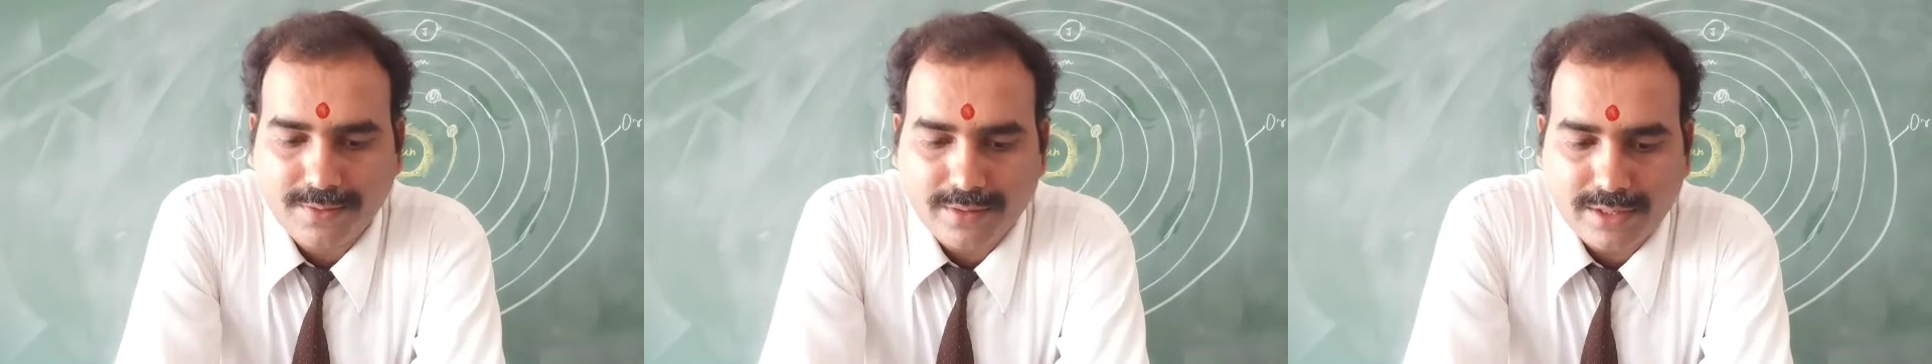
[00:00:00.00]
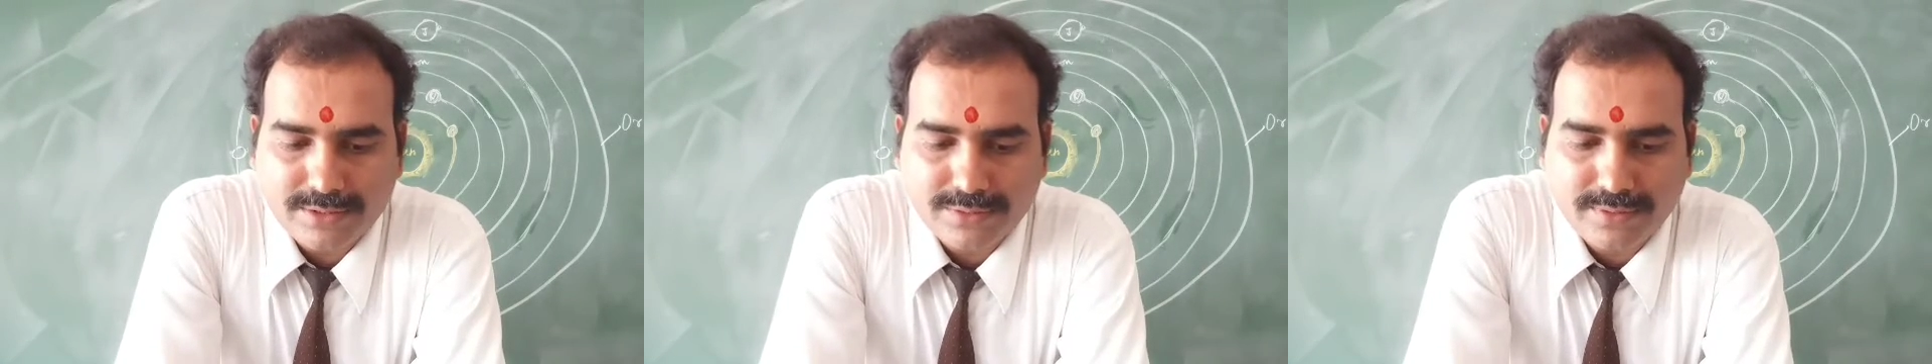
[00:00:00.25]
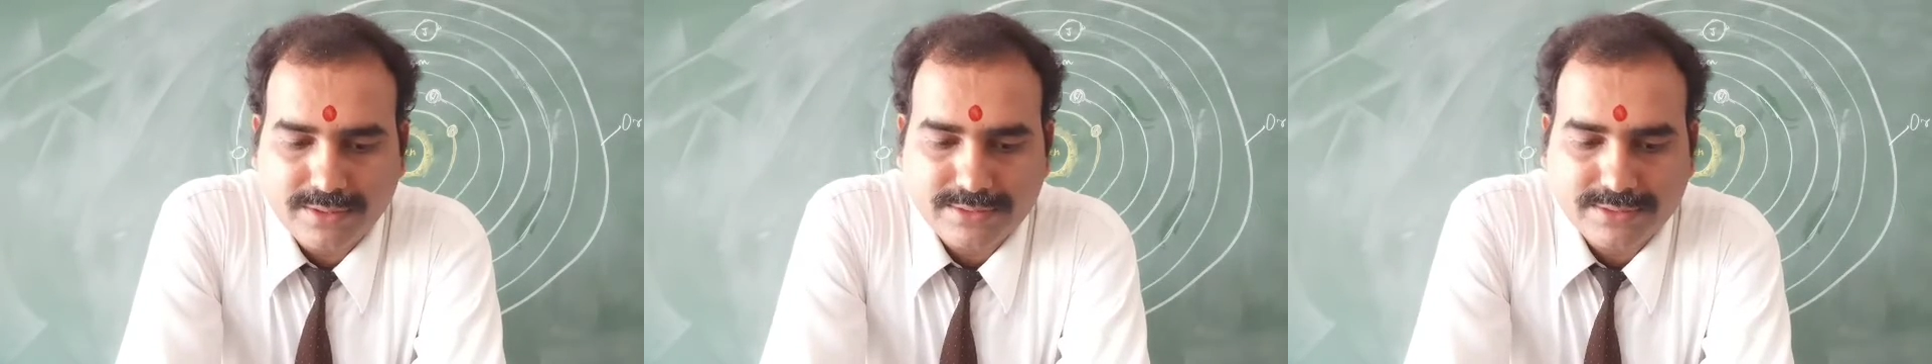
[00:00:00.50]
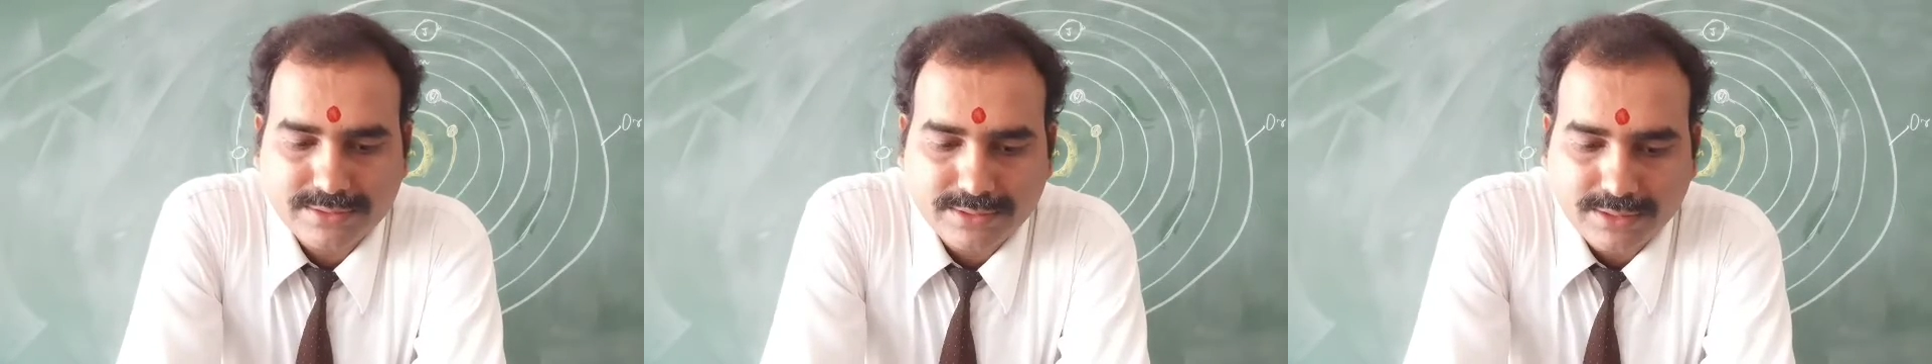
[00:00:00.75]
Okay,
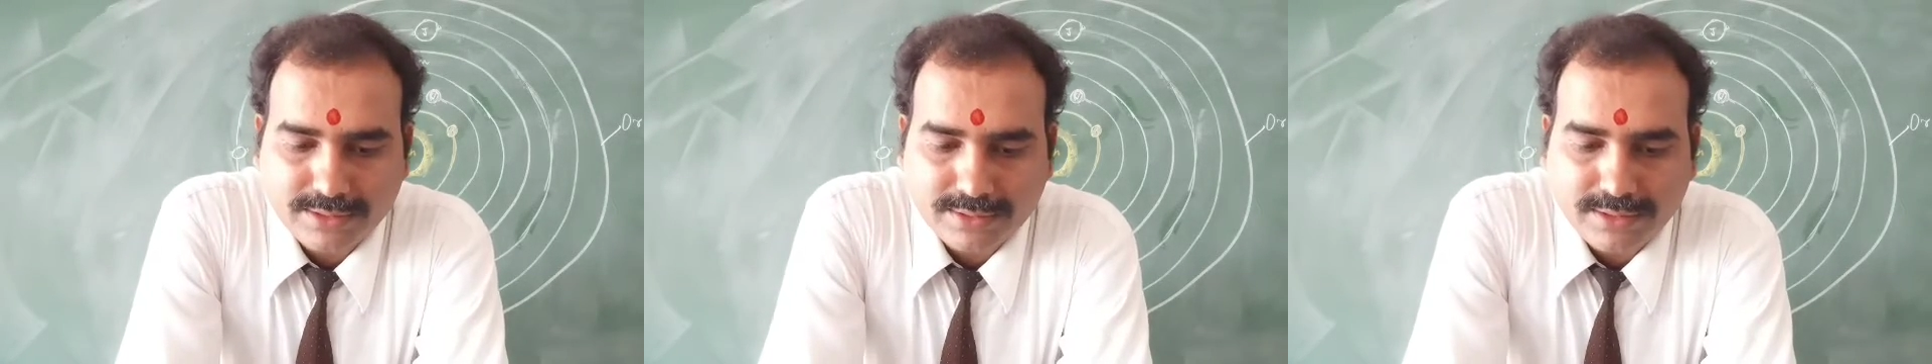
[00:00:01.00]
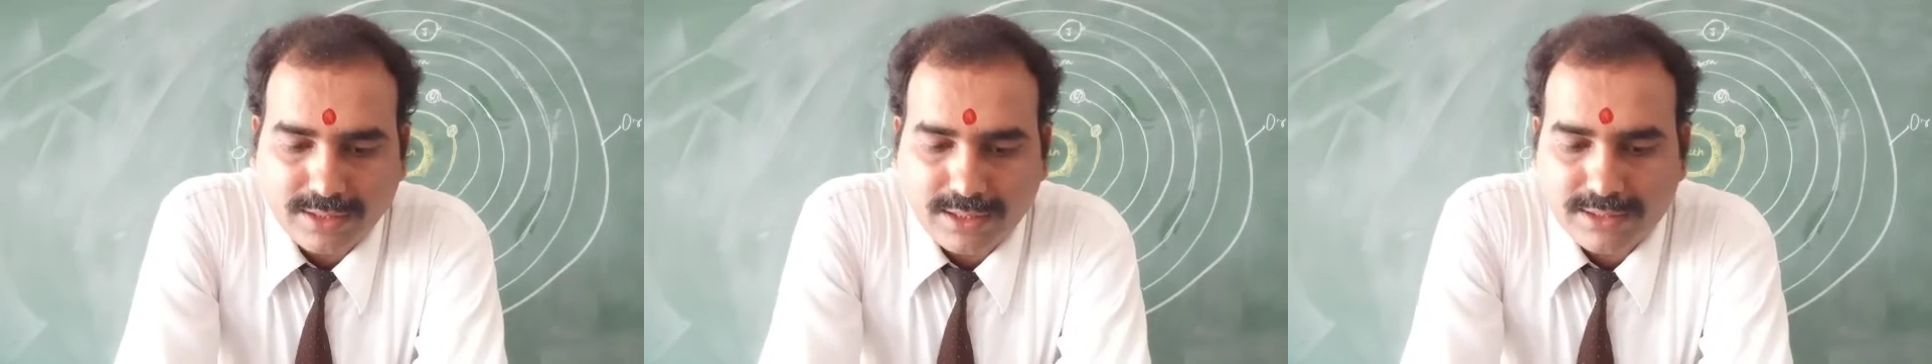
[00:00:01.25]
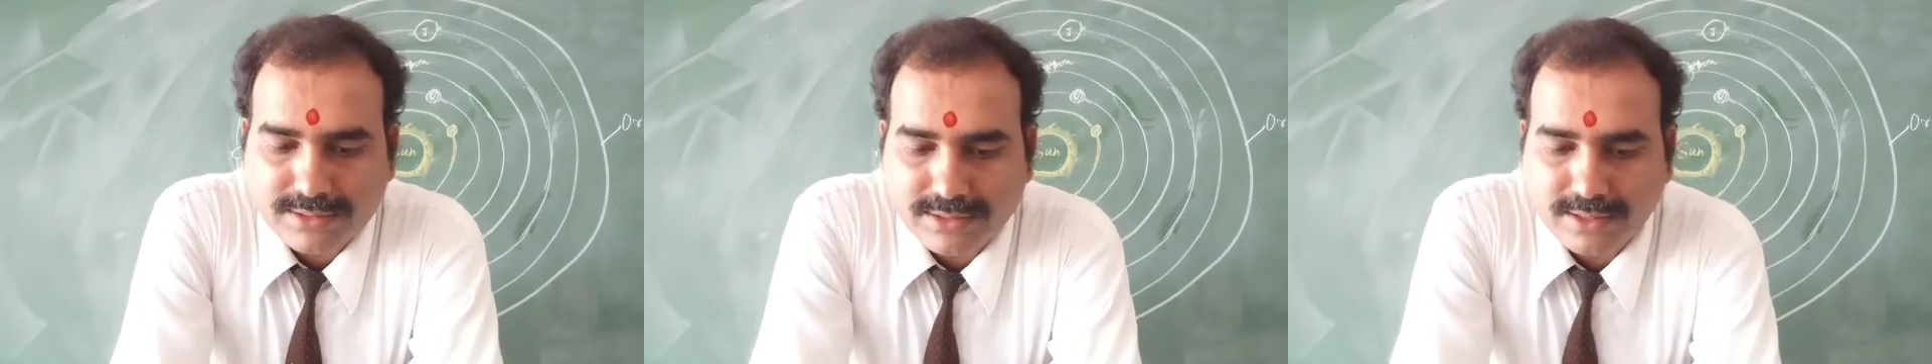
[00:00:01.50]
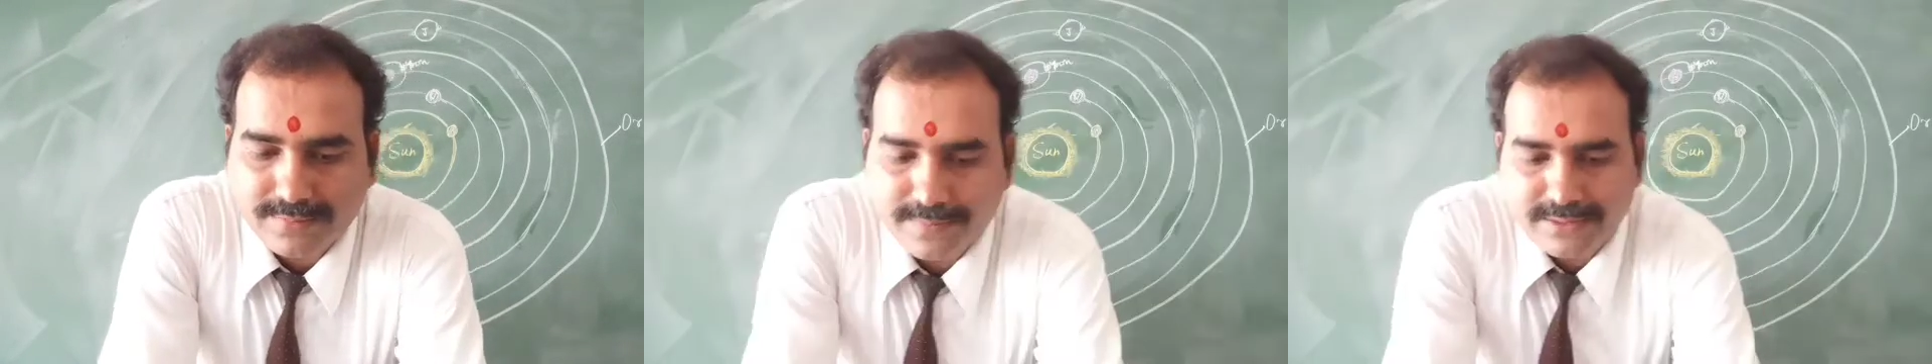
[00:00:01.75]
students. The Earth's
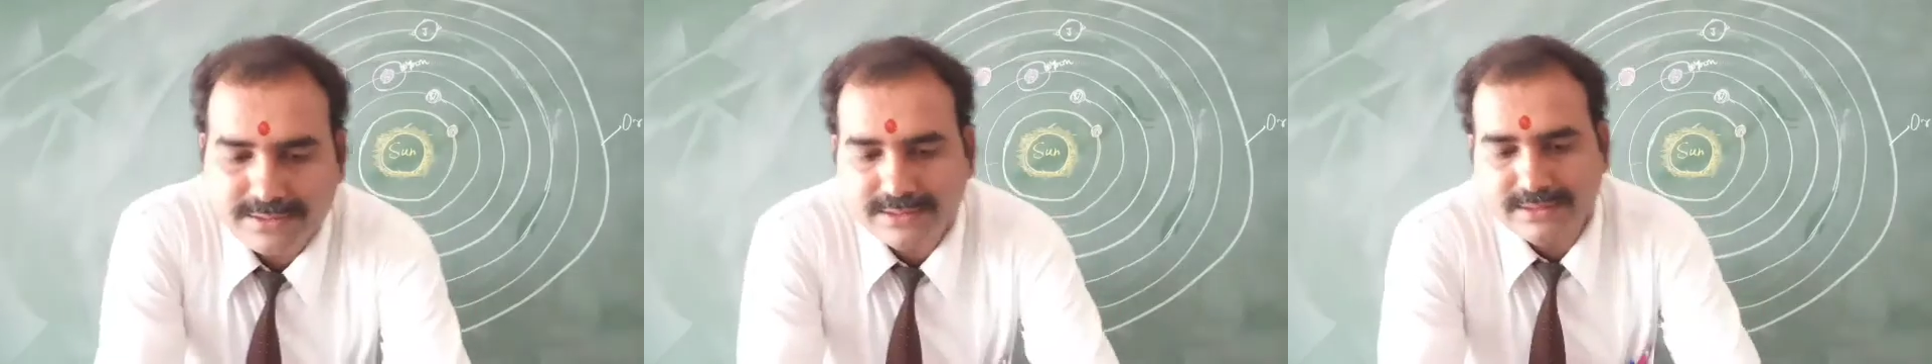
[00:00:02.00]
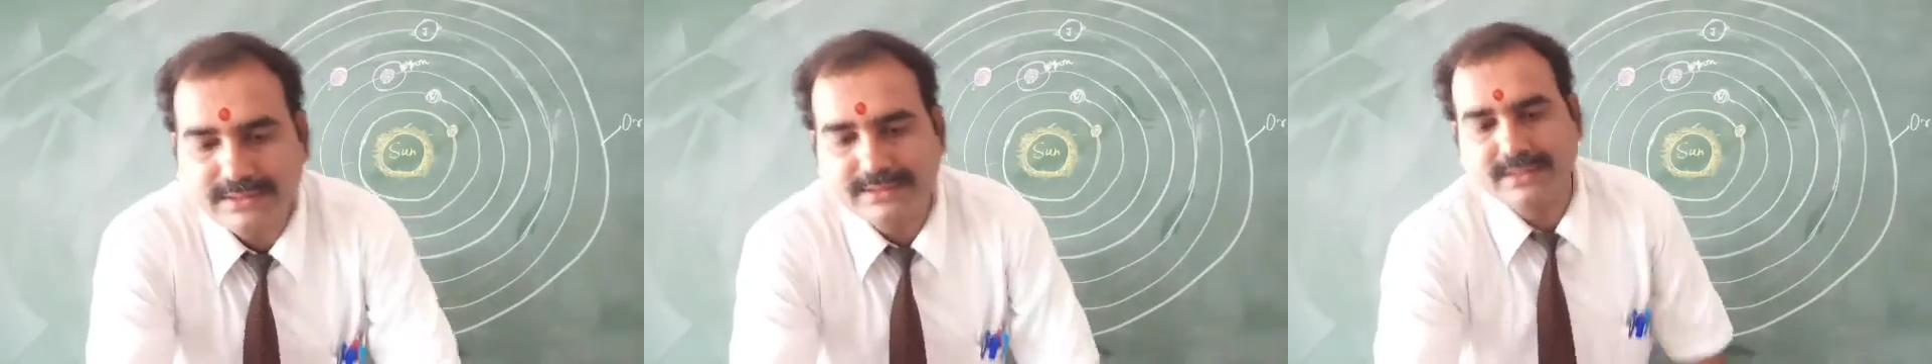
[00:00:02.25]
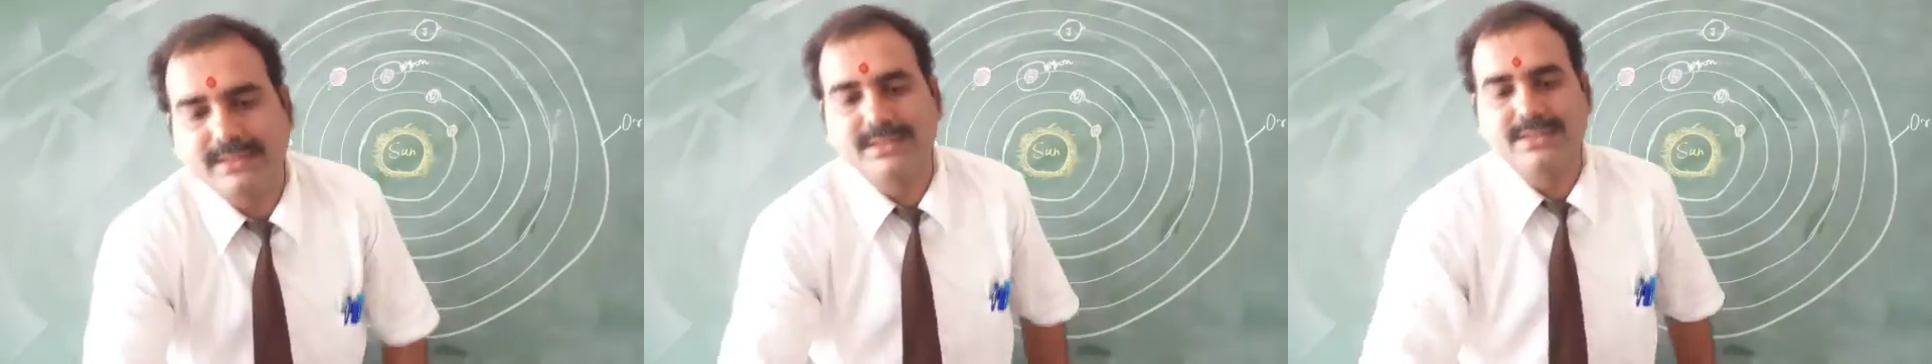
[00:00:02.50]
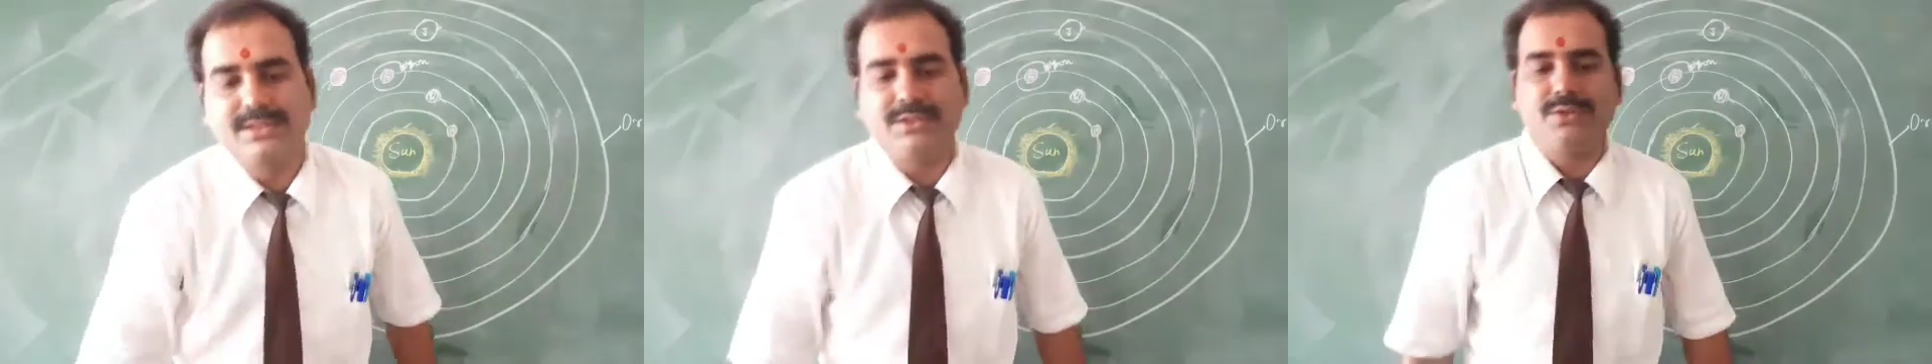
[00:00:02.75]
surface is
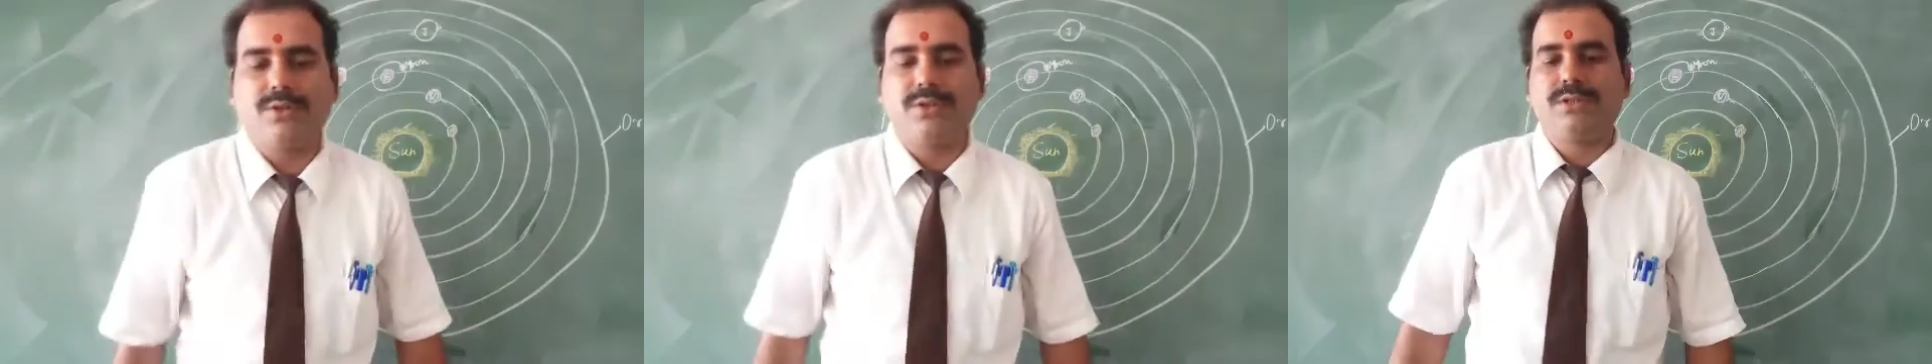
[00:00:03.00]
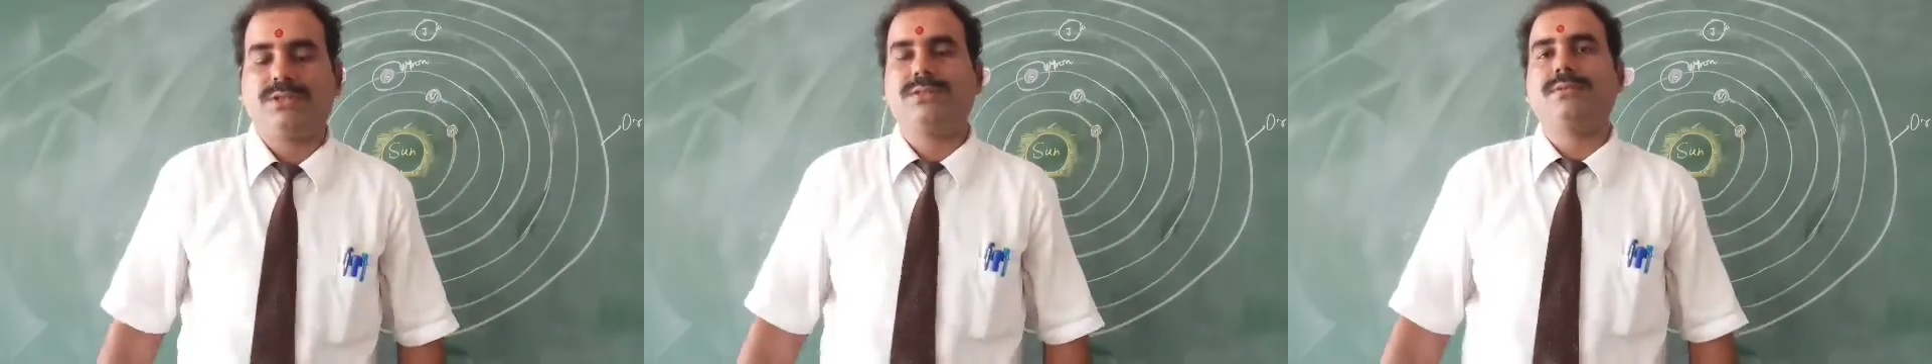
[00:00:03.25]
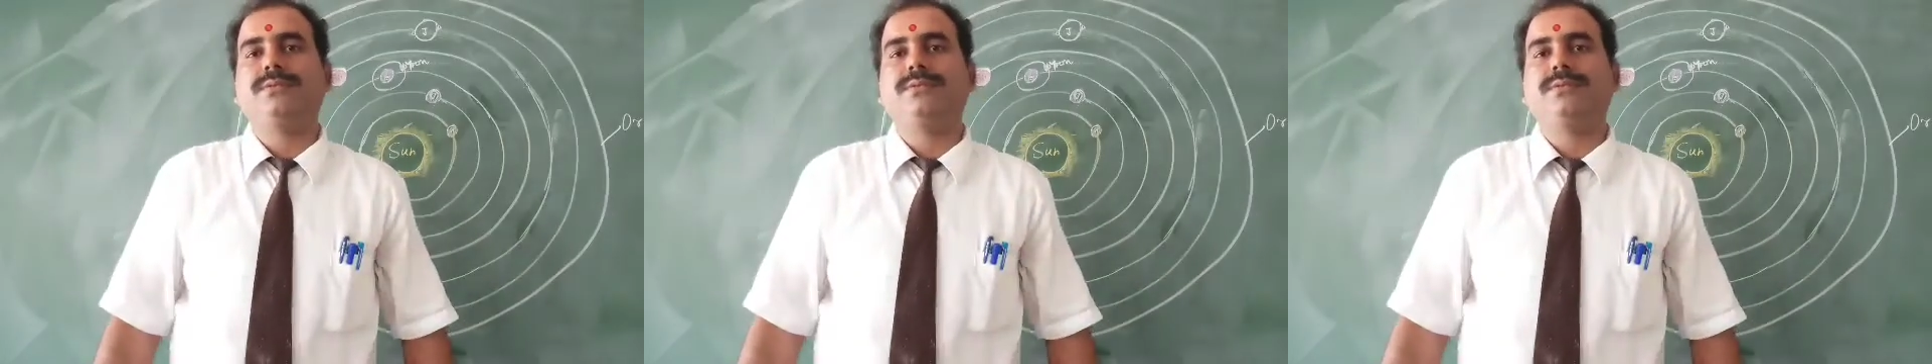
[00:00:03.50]
a zeroth,